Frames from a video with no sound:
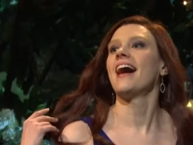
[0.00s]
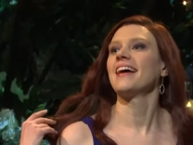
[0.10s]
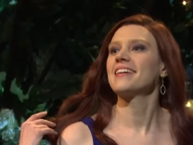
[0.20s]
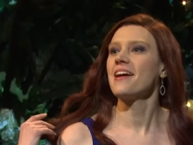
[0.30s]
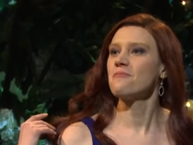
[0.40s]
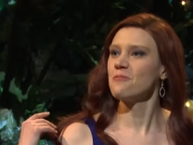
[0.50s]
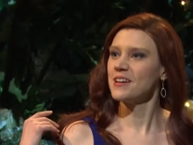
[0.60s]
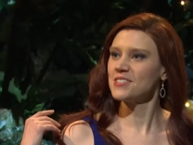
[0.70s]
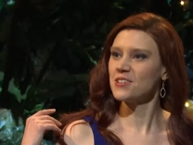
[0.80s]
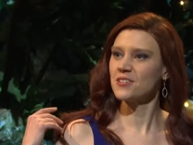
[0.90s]
I can't
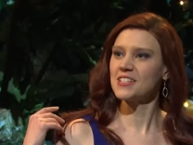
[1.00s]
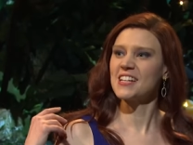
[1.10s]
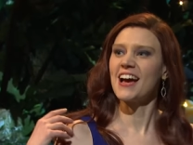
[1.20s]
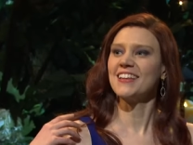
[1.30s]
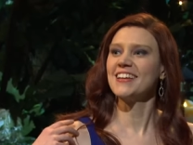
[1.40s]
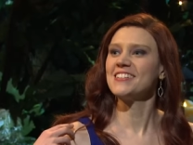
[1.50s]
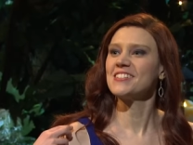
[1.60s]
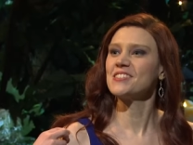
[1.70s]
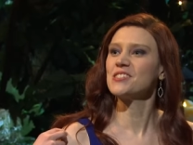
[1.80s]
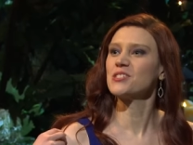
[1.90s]
wait to go to Thailand
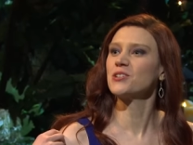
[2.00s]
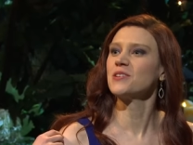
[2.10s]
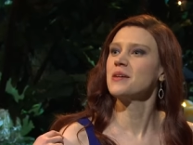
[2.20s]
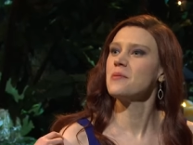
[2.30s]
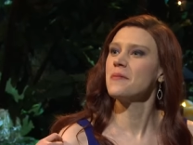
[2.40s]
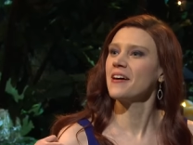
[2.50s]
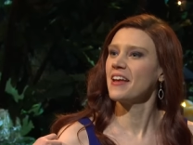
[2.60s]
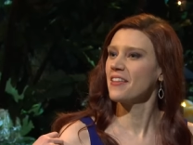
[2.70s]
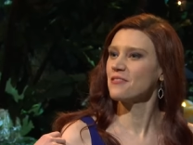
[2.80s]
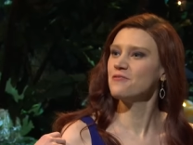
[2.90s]
and scream about
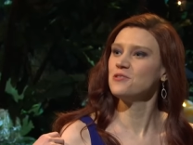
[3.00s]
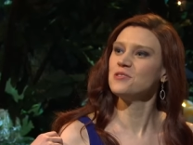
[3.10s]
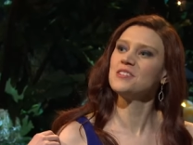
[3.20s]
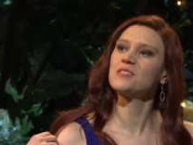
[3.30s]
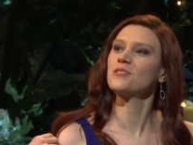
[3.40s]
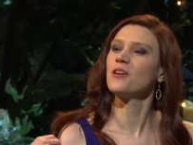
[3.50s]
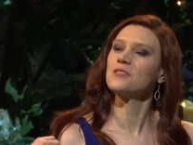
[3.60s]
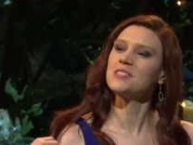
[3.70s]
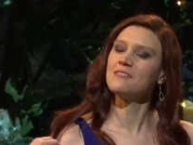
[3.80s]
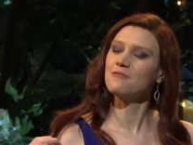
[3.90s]
how the food is
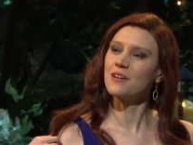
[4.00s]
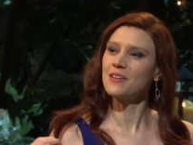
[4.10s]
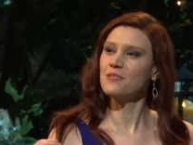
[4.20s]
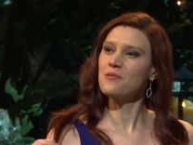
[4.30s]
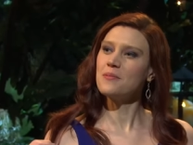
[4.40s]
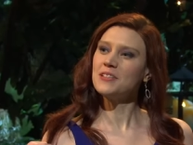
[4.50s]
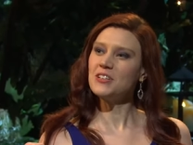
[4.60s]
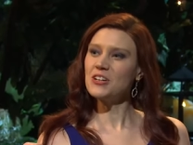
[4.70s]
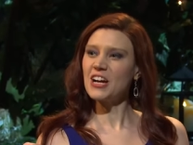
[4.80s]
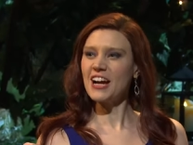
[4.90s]
gross in front of the woman
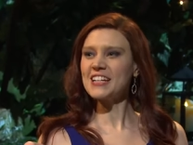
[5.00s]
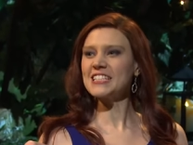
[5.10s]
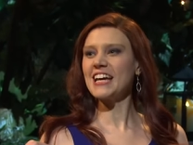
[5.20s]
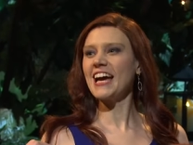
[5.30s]
who cooked it.